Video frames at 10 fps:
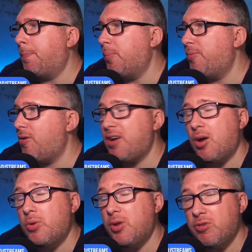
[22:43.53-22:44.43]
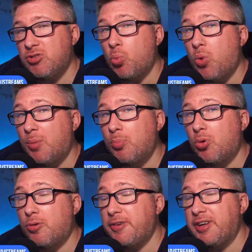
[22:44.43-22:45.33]
But before I go, there is one
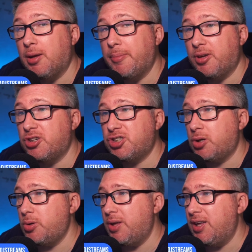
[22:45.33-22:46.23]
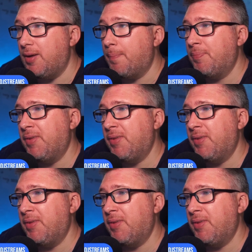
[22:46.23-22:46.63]
more thing that I'm going to show you here.